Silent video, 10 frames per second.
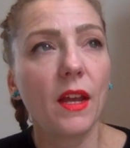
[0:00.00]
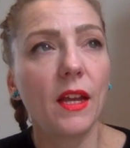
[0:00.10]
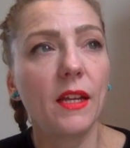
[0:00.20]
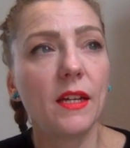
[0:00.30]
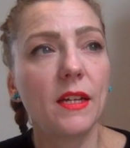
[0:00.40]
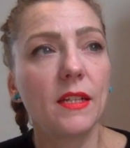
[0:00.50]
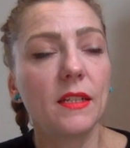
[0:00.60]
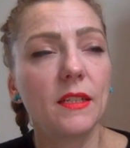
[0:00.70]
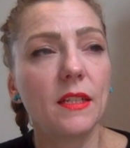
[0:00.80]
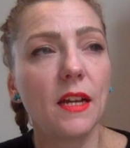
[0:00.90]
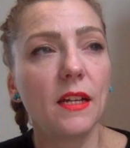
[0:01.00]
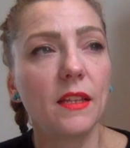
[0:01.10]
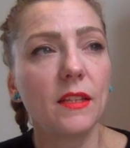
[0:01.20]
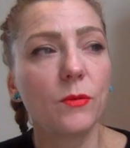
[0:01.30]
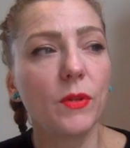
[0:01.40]
And
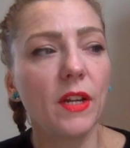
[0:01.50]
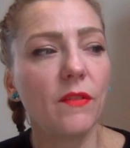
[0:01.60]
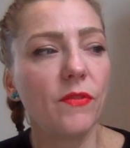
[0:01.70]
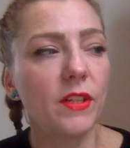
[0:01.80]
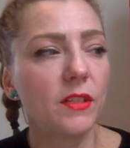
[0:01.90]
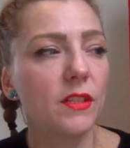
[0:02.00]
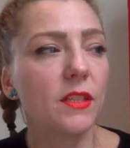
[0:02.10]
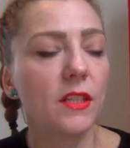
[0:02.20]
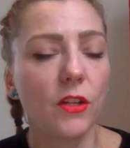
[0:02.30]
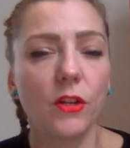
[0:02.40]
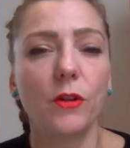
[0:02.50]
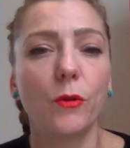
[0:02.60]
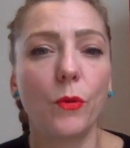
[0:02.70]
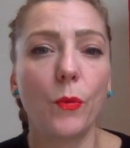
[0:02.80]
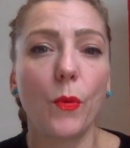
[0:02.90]
this one, I feels,
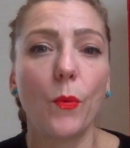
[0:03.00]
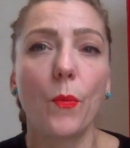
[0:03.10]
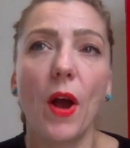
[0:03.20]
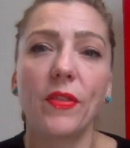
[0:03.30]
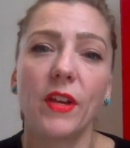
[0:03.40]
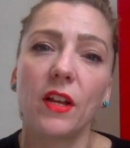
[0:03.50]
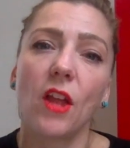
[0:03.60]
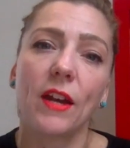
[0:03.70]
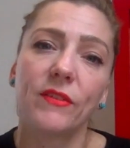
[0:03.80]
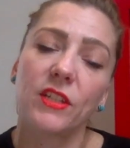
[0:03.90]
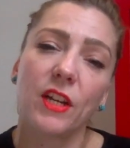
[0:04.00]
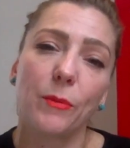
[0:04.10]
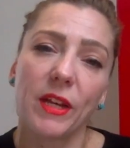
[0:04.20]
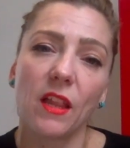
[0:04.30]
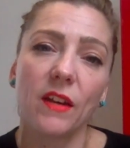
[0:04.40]
I think a lot of it's going to
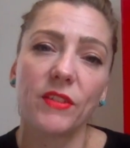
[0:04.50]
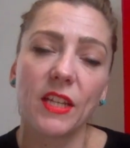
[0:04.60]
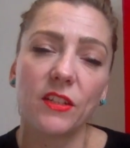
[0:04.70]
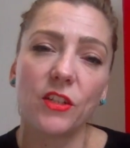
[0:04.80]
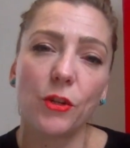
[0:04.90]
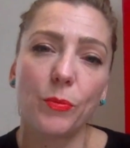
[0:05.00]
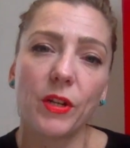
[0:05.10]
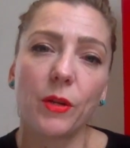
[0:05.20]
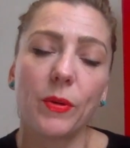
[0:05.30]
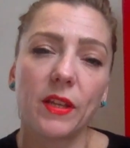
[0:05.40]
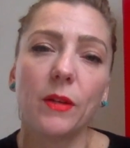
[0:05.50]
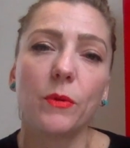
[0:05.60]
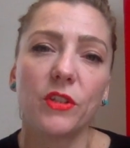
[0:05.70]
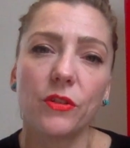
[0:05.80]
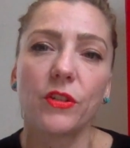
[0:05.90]
make a lot of sense to you pretty quickly
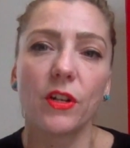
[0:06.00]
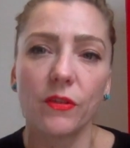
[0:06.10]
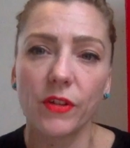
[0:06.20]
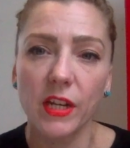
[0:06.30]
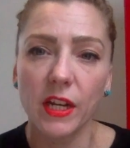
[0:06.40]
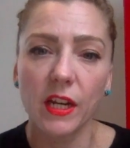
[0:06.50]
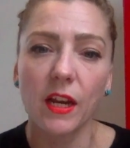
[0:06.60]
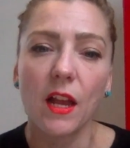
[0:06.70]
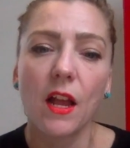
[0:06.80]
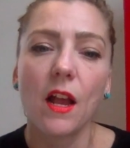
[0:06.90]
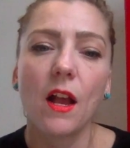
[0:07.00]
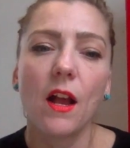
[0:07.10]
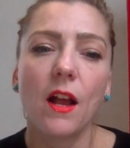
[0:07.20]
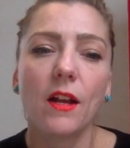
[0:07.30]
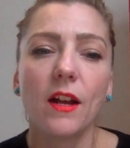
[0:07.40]
once you start reading.
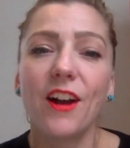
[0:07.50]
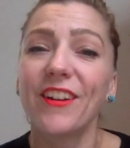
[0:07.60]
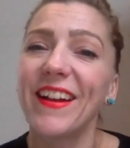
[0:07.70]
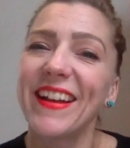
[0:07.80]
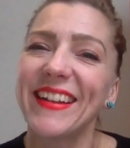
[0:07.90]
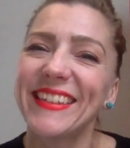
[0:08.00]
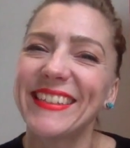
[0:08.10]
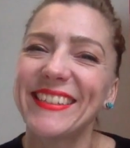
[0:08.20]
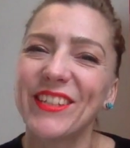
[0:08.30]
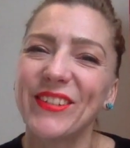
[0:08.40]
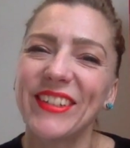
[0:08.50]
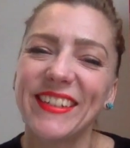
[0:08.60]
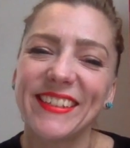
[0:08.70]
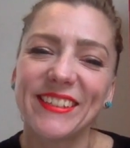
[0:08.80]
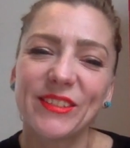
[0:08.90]
All right, enjoy.